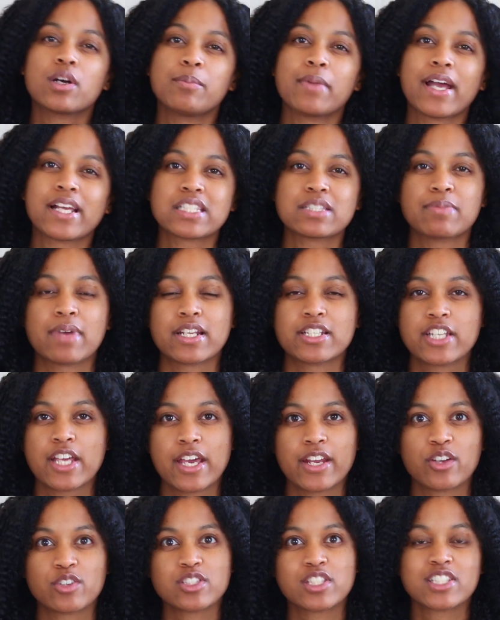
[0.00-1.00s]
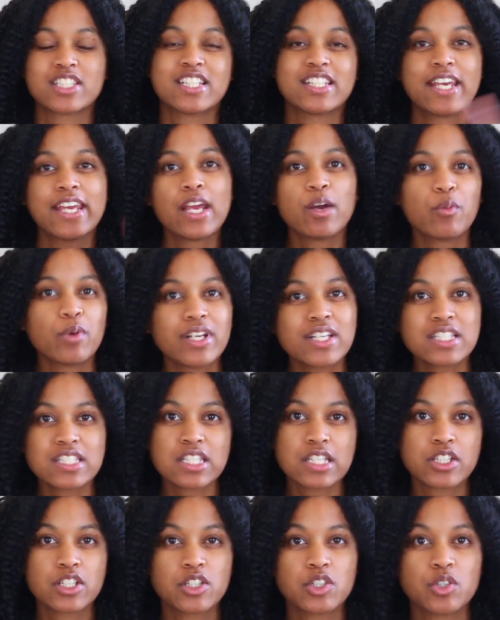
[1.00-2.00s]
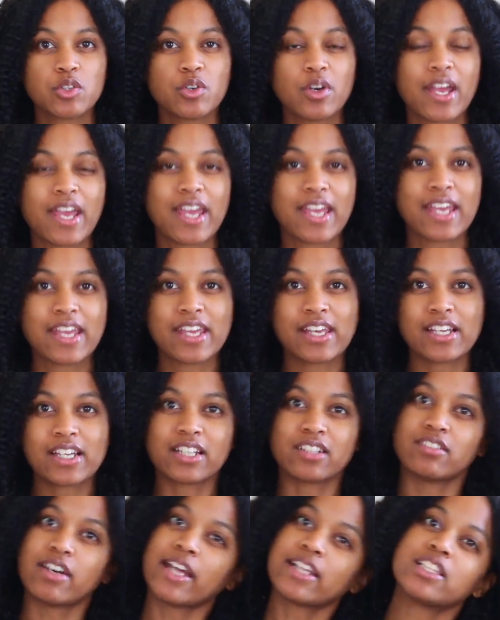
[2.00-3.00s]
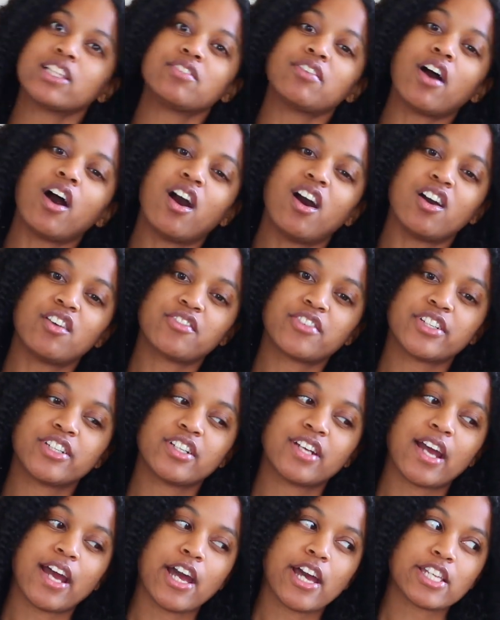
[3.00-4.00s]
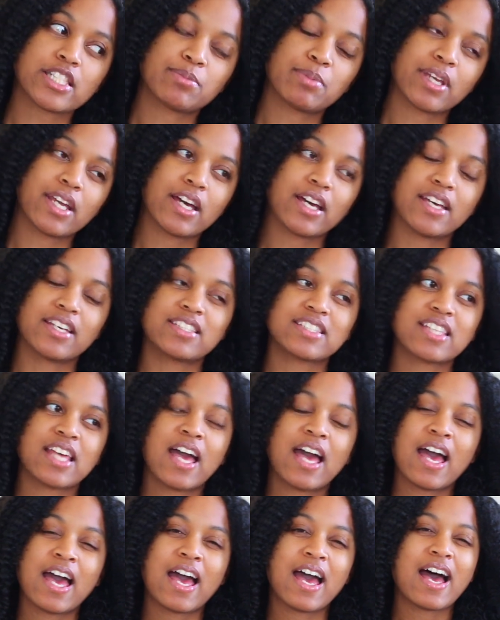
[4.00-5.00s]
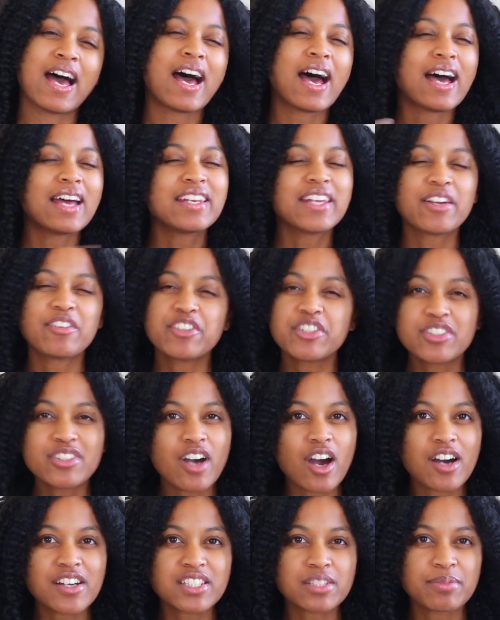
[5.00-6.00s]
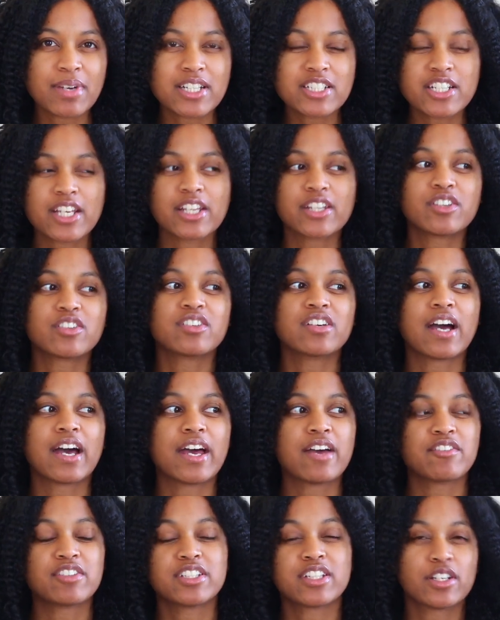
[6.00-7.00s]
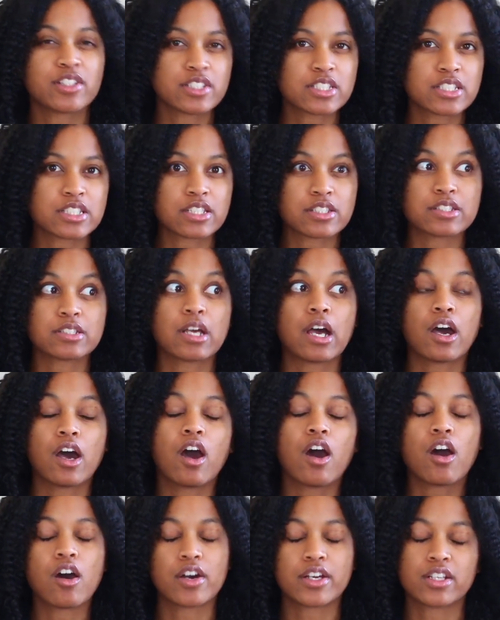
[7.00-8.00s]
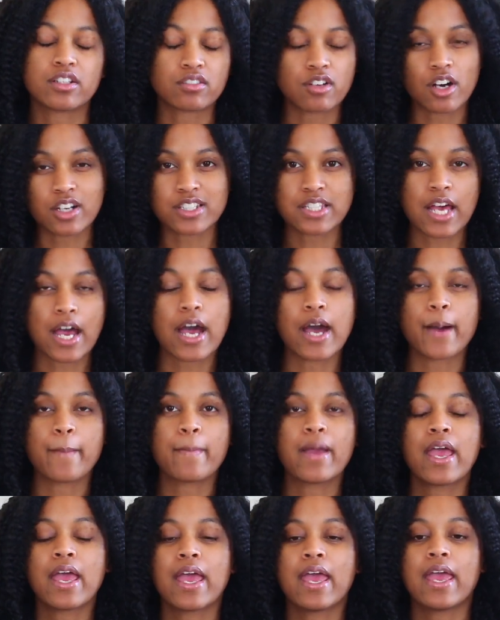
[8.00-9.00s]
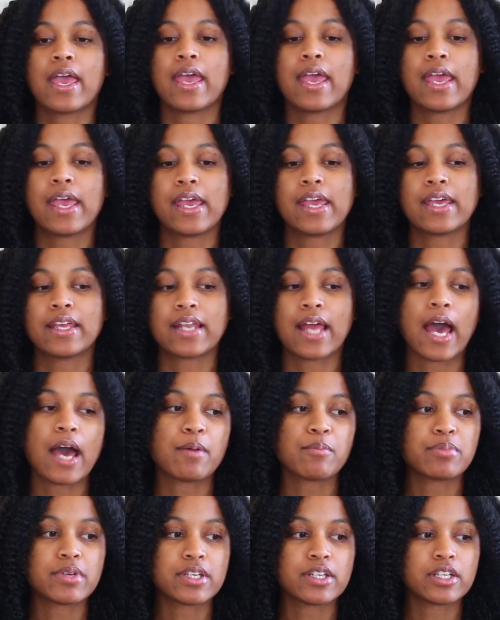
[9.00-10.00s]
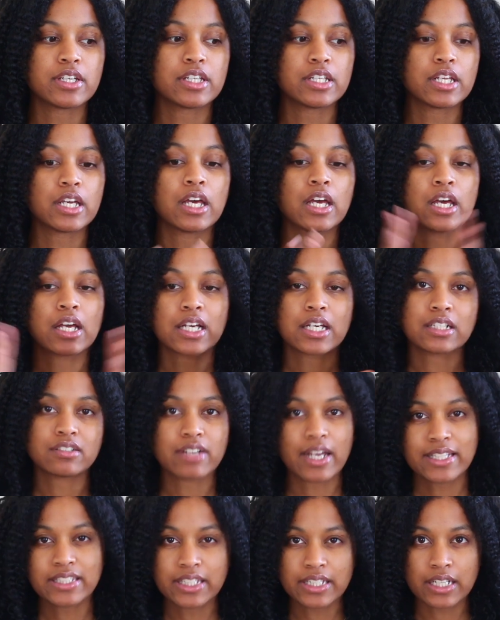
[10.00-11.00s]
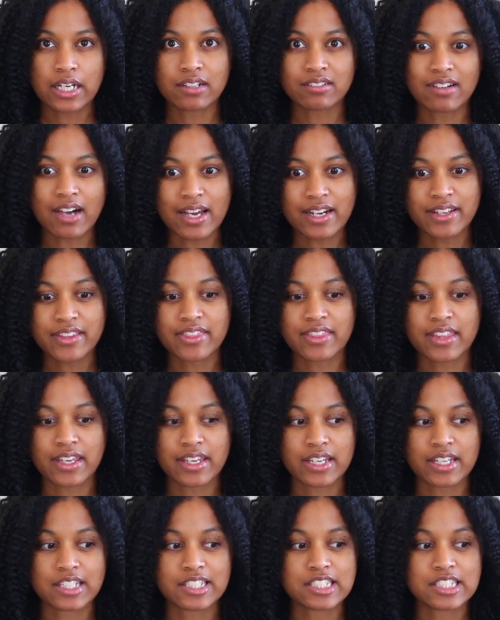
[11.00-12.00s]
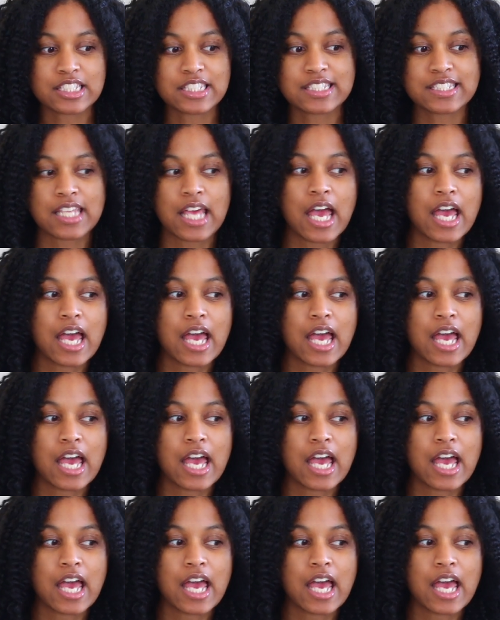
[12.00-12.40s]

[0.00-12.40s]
welcome back to my channel so today I wanted to do a collective haul for you guys because I never do hauls on my channel I haven't done a haul in a long time and I've been collecting a lot of things